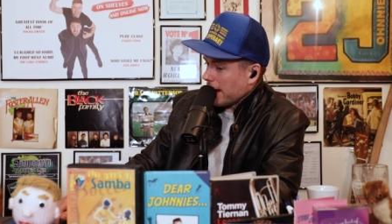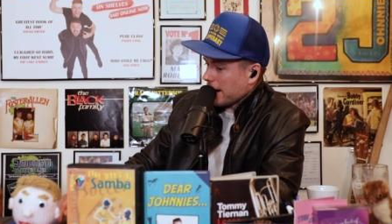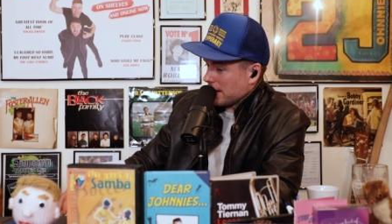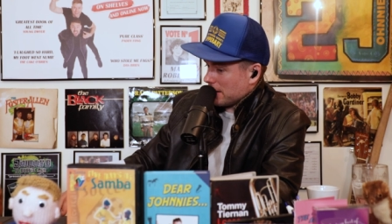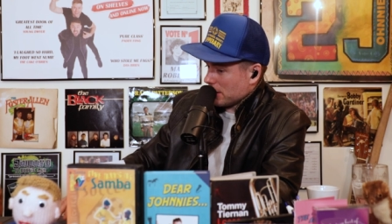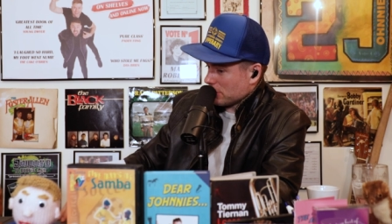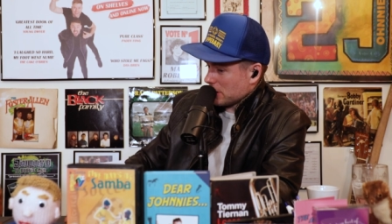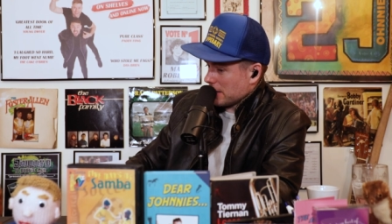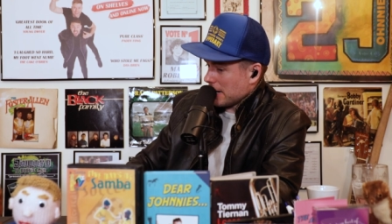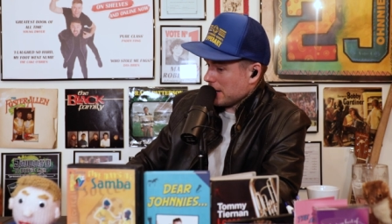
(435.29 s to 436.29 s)
And there
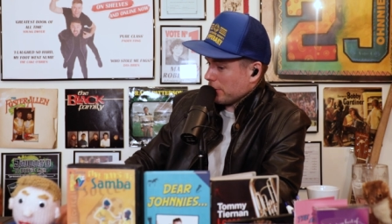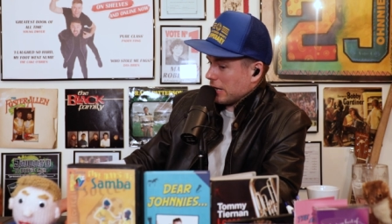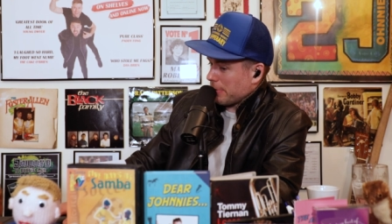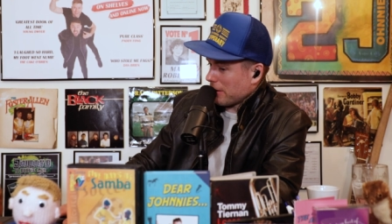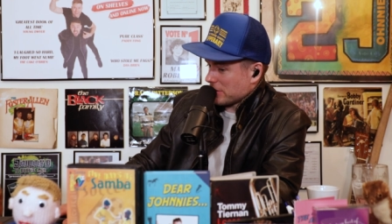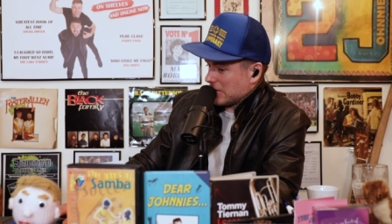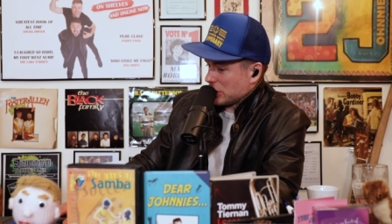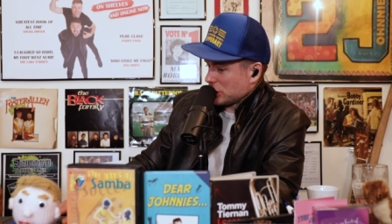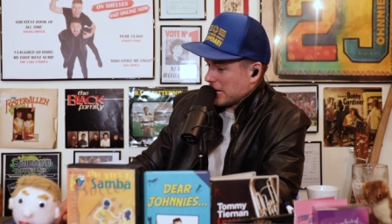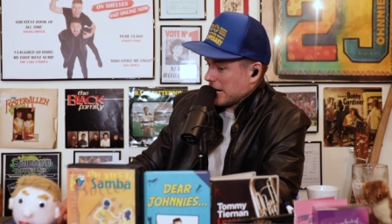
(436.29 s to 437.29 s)
was a, a nuclear power
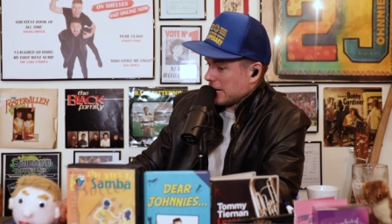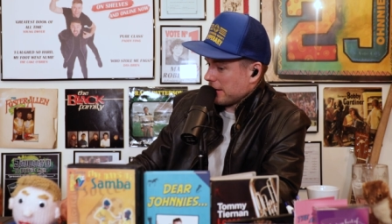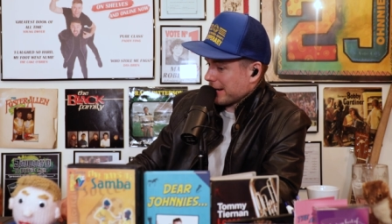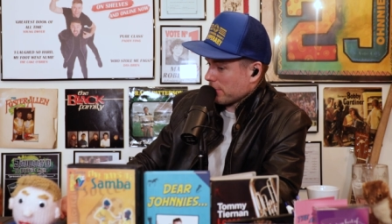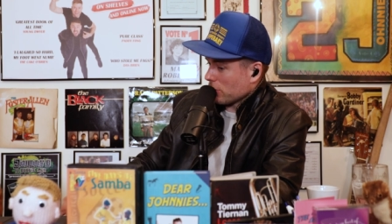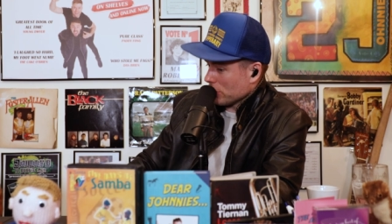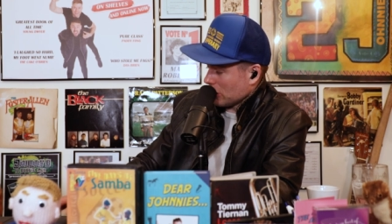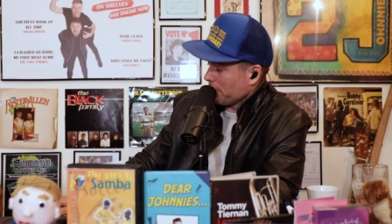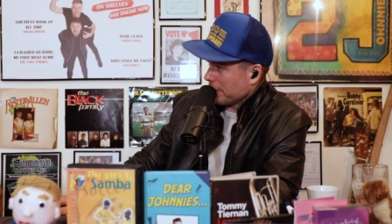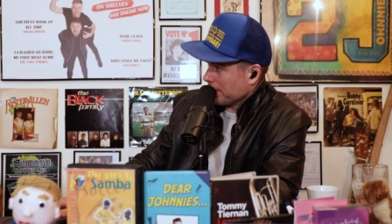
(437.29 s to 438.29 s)
station, and they, they were going
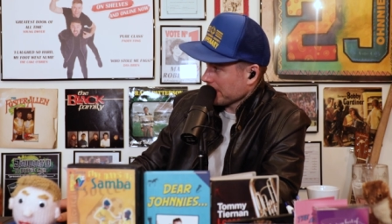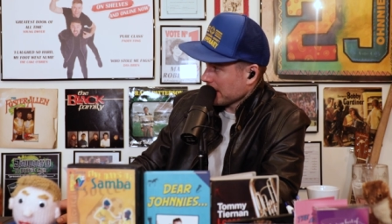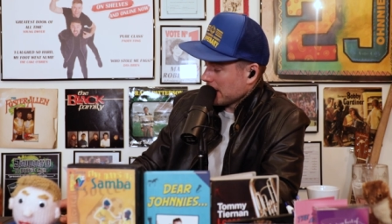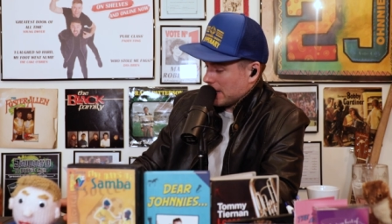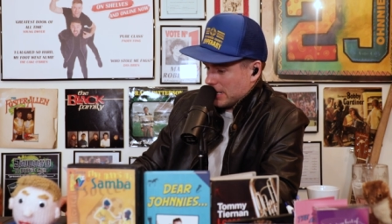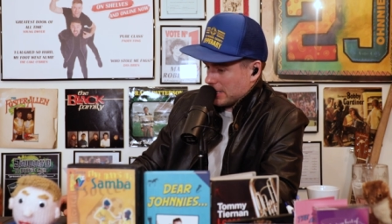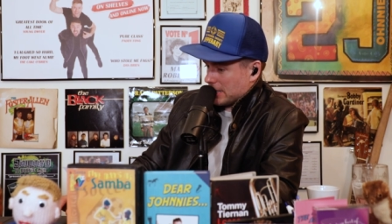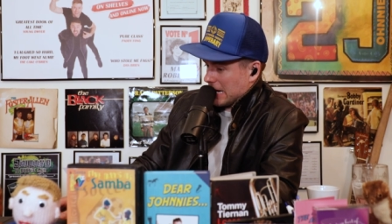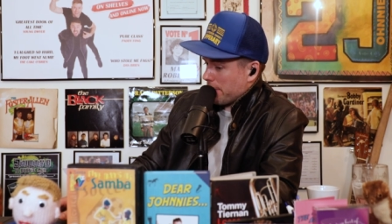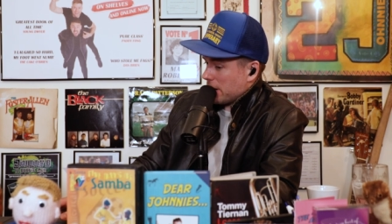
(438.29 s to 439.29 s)
dumping this
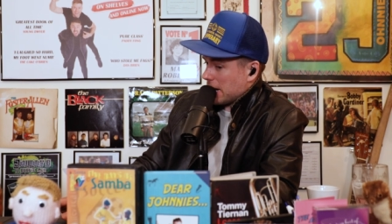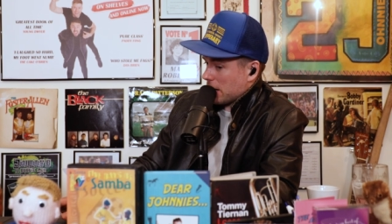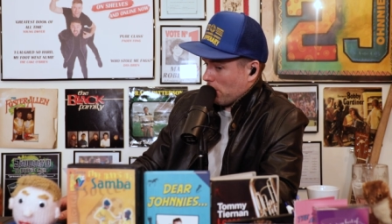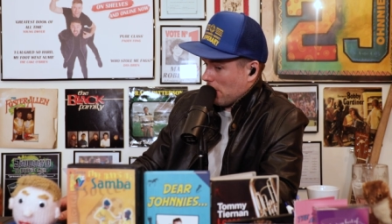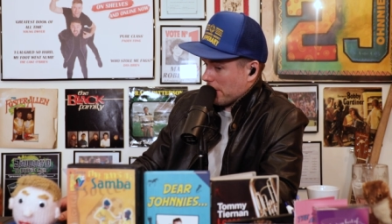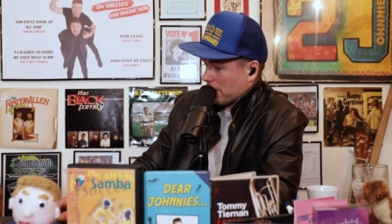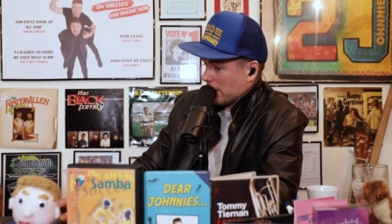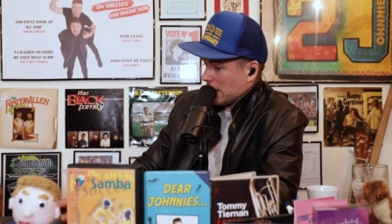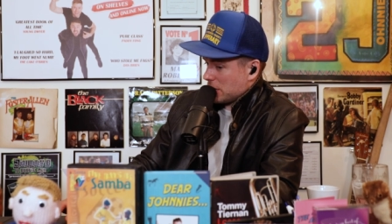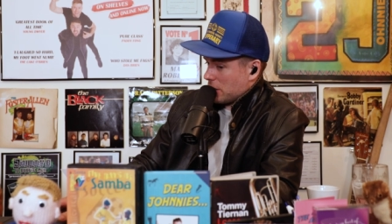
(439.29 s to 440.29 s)
contaminated
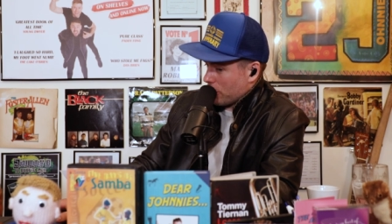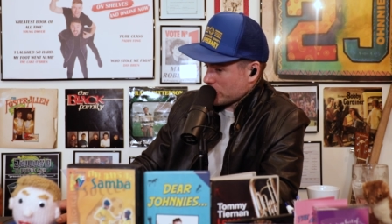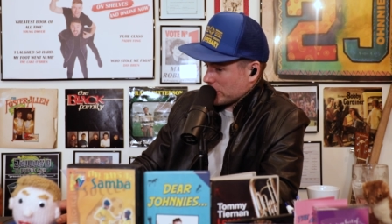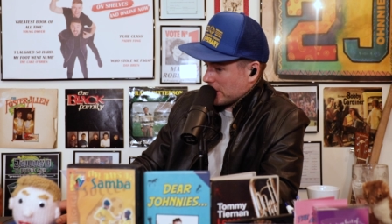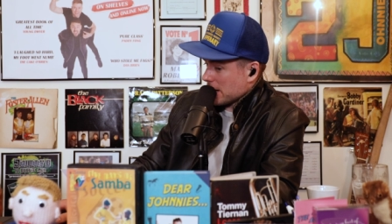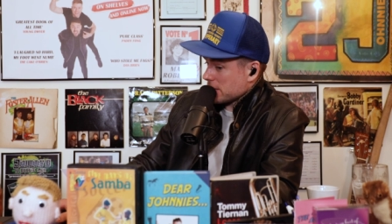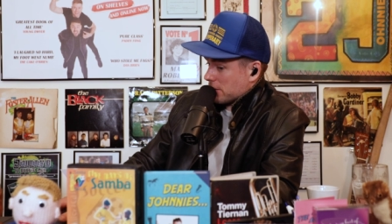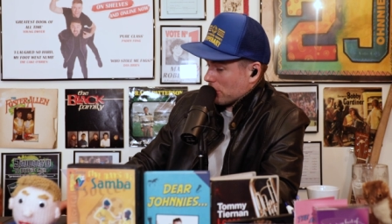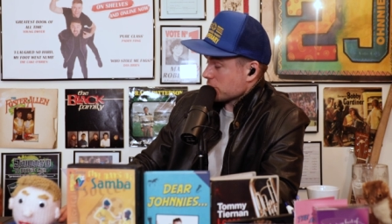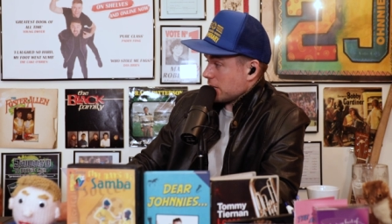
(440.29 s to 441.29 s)
water into the ocean. And
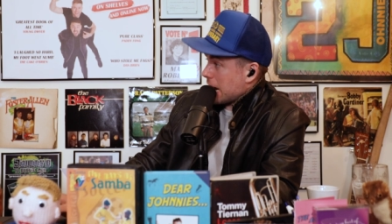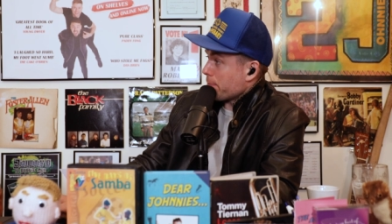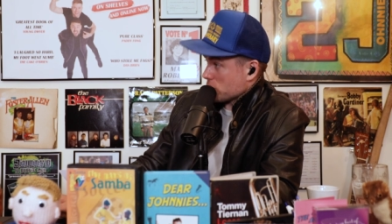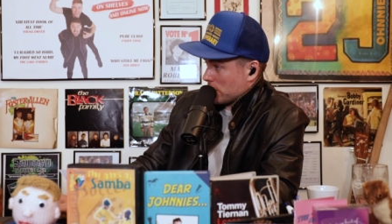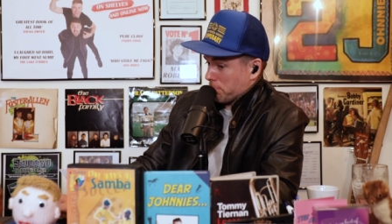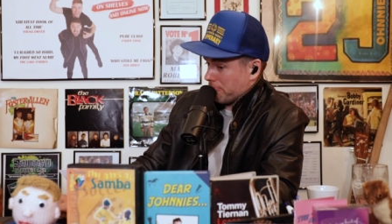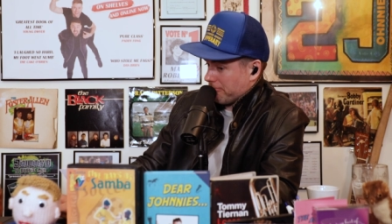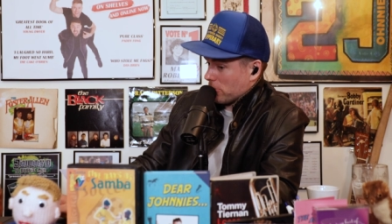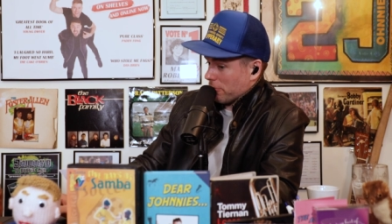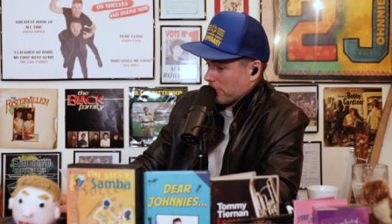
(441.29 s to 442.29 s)
yes. of course, the neighbours went
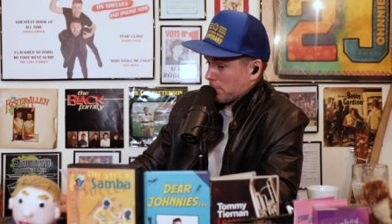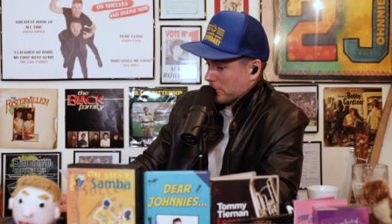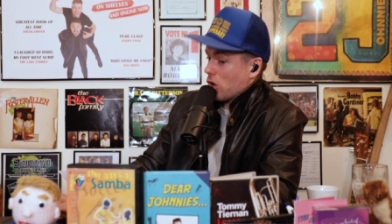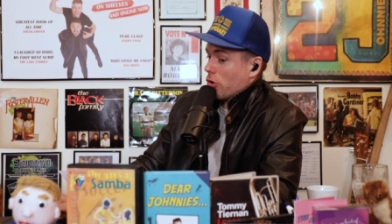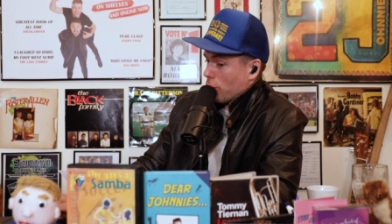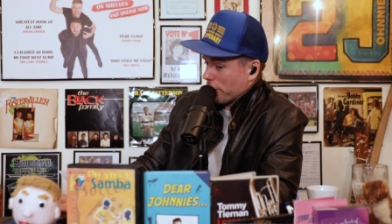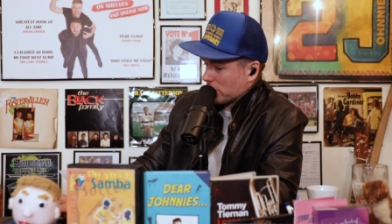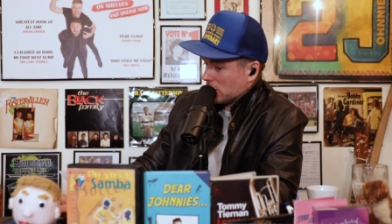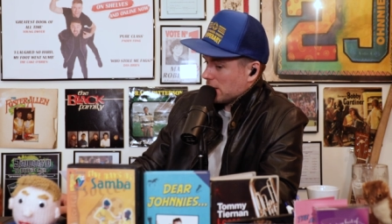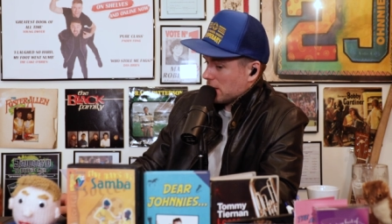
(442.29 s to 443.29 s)
going fucking berserk
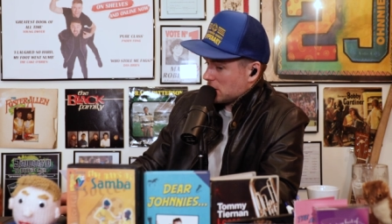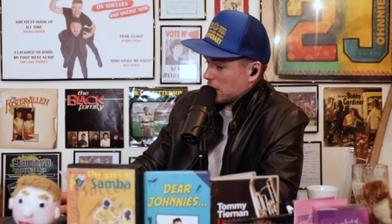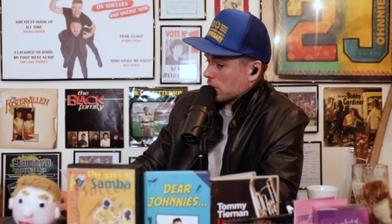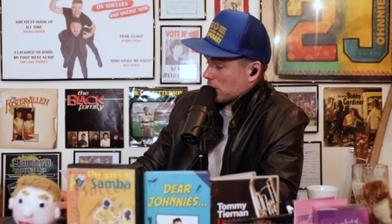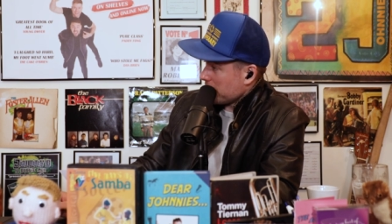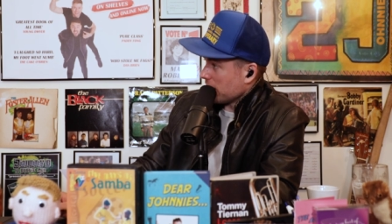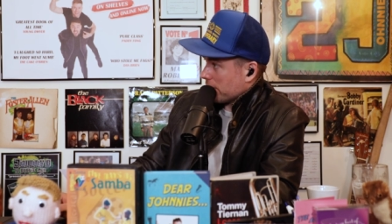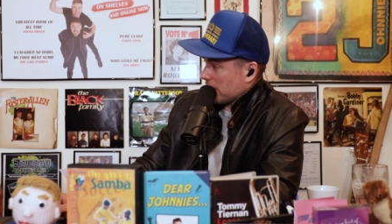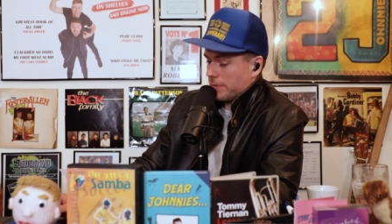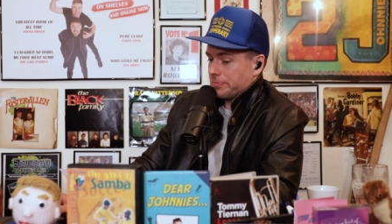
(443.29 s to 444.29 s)
over it. South
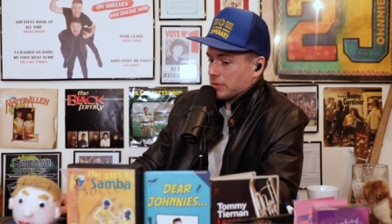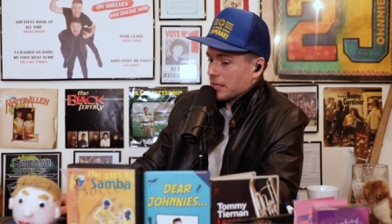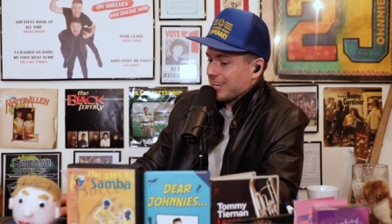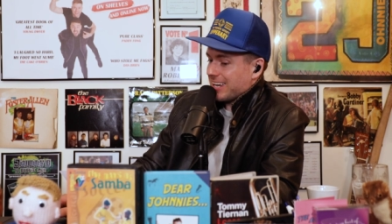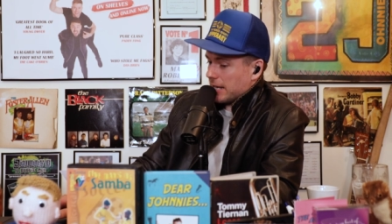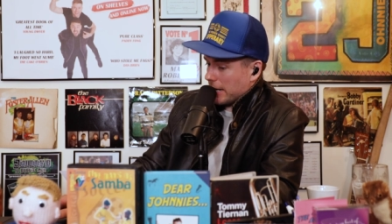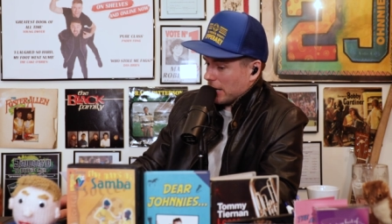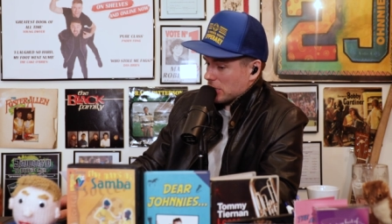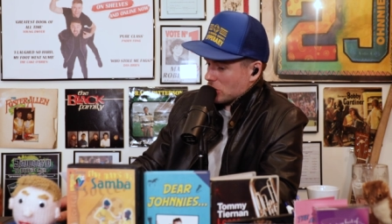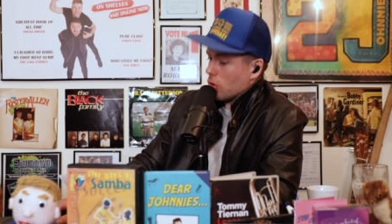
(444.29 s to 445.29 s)
Korea, right? They
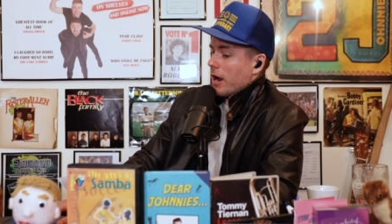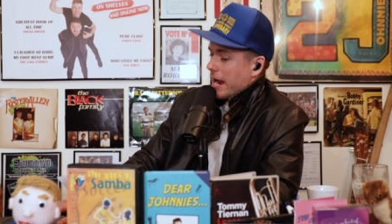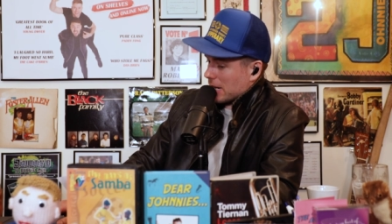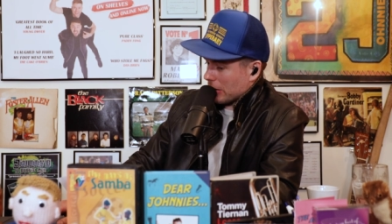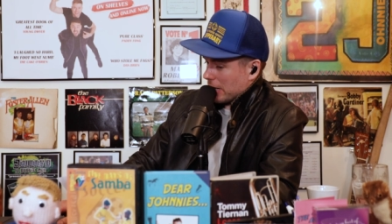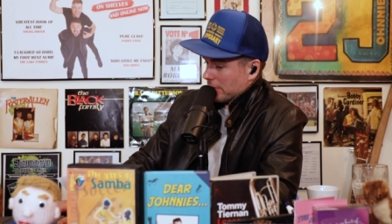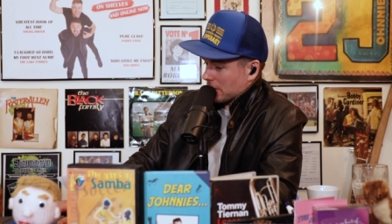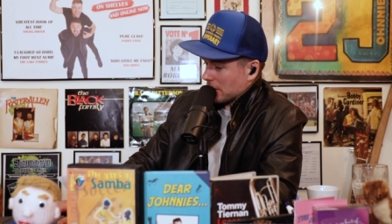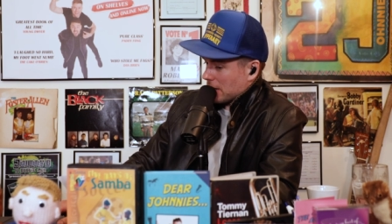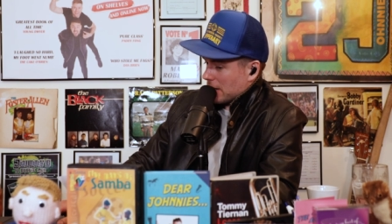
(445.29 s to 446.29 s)
got so angry,
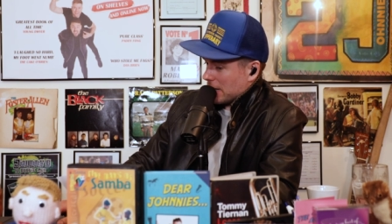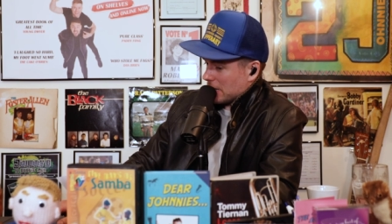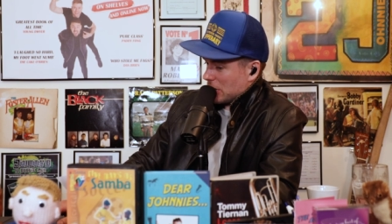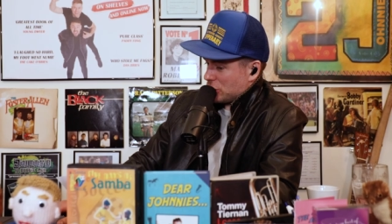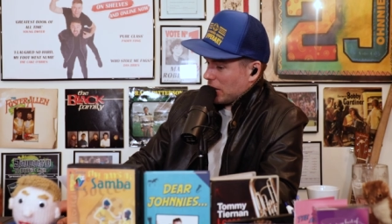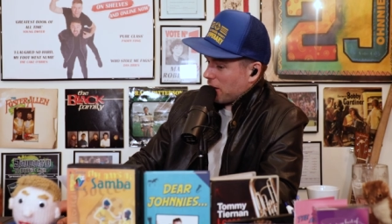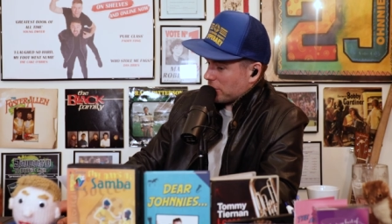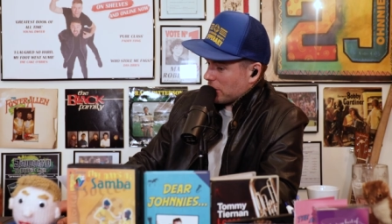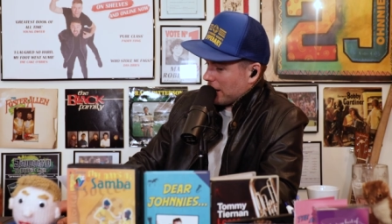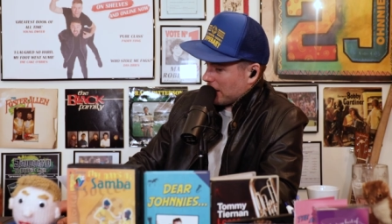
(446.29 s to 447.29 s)
they shaved their